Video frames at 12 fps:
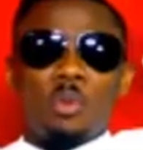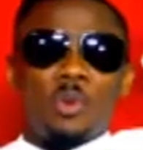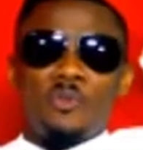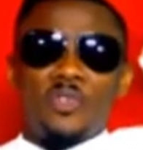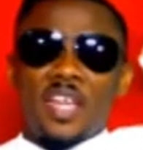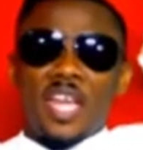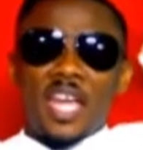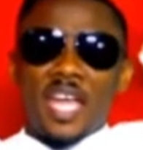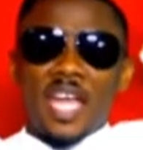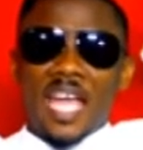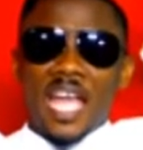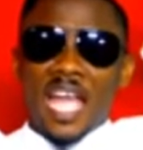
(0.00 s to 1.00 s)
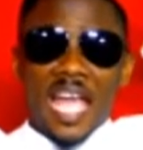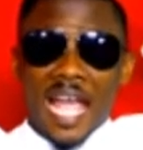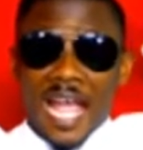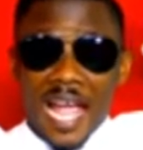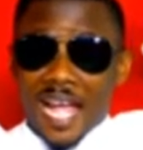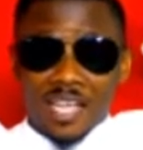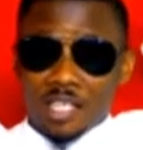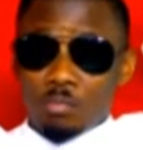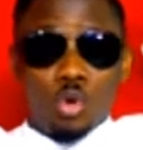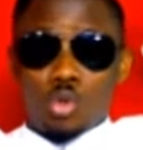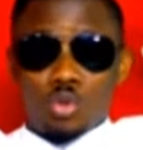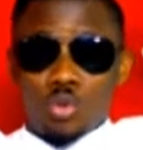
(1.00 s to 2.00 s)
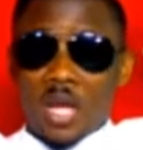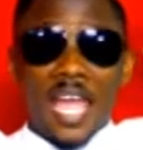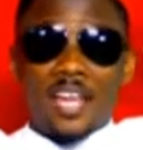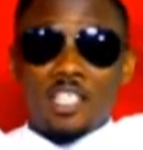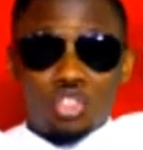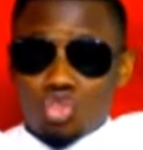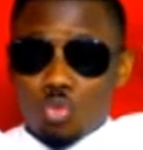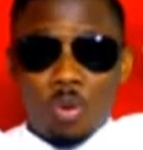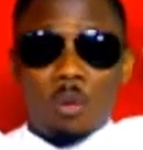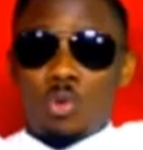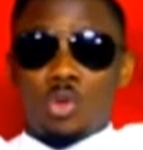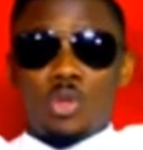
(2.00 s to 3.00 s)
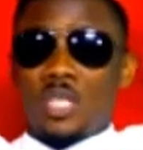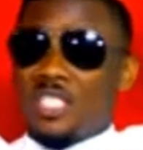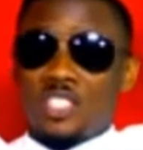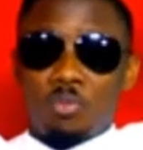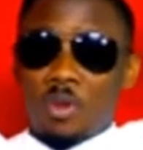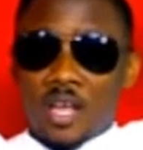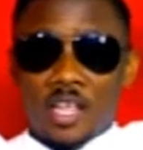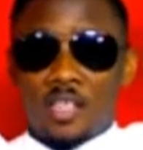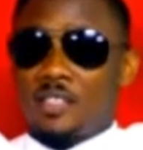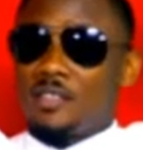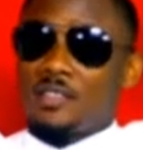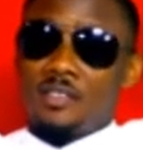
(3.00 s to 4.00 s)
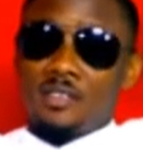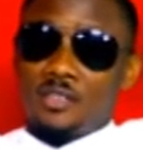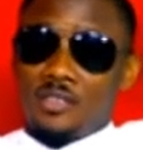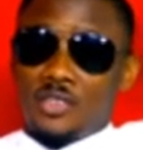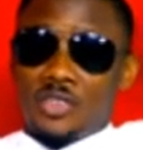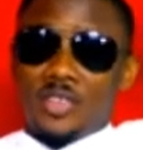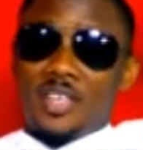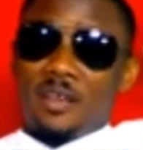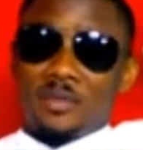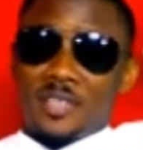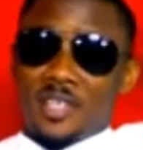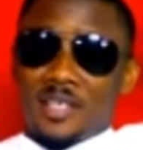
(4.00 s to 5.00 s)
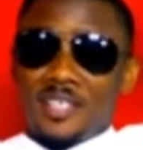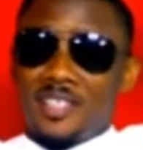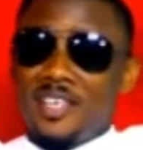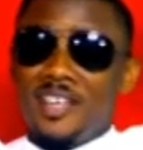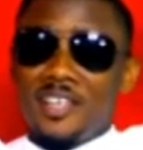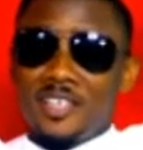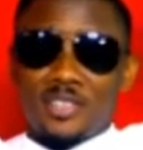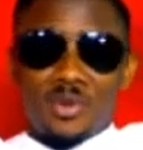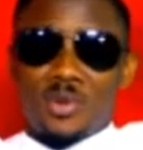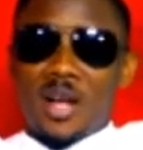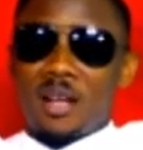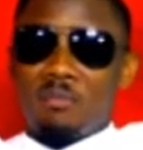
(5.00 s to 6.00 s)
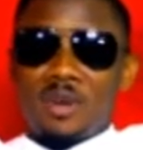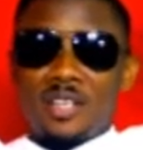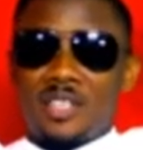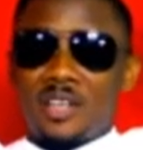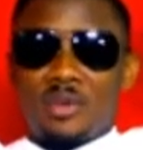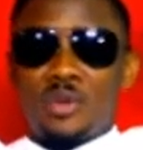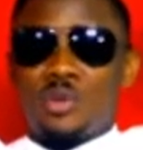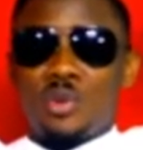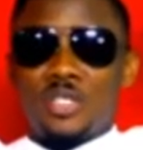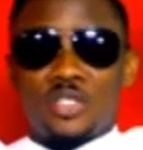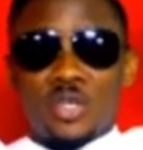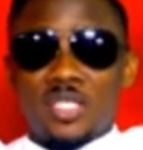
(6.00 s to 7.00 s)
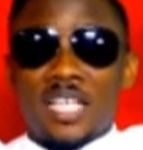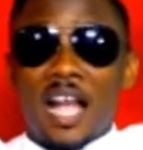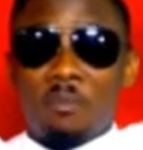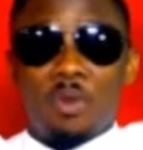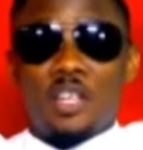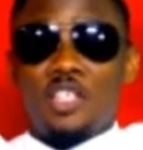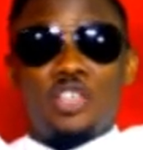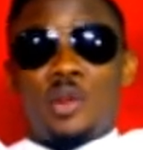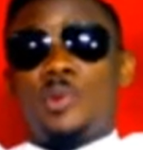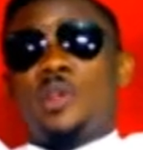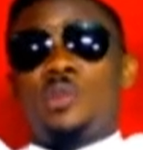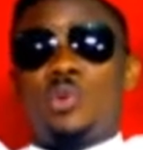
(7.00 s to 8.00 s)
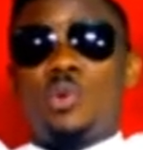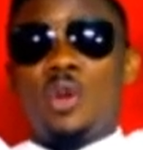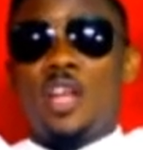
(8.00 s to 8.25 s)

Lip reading: with any model, any supermodel in this planet. You get what I'm saying? So Agbani Darego is just Agbani Darego,